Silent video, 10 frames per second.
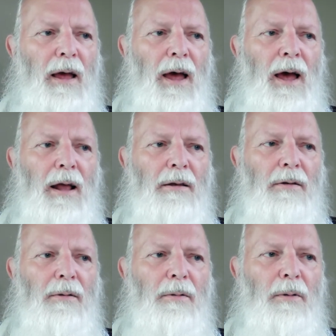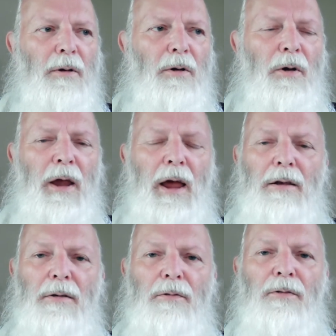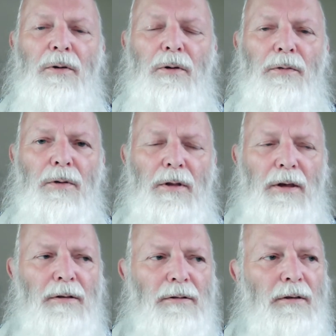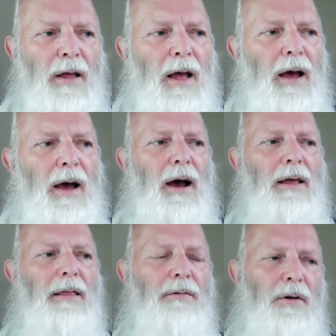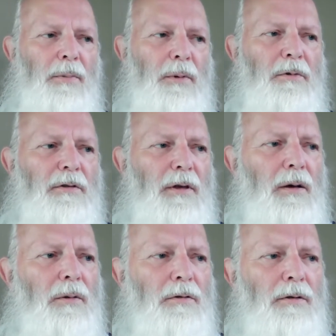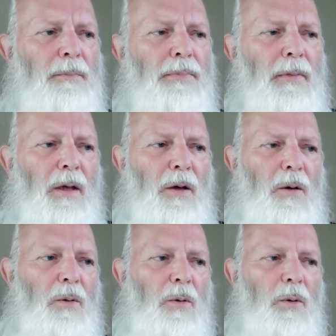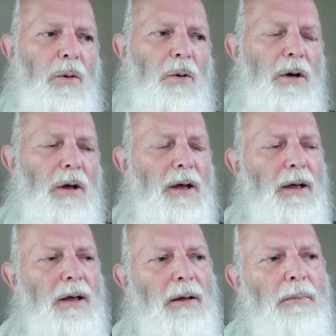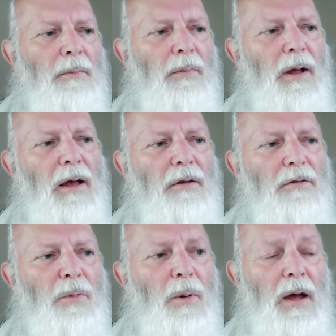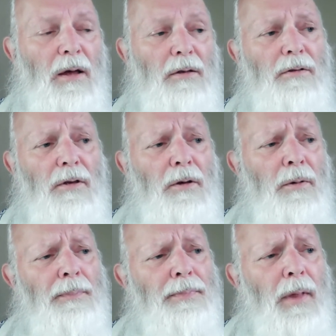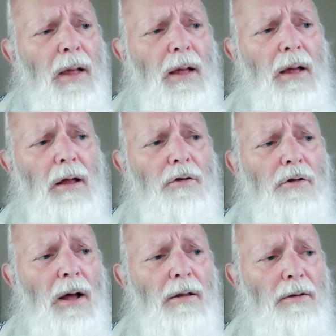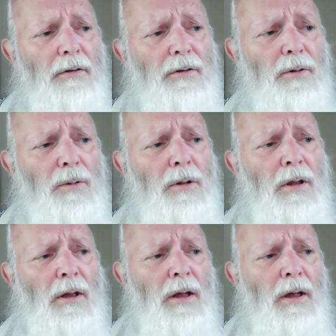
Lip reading: and create fruitfulness either from themselves or elsewhere. So a child in school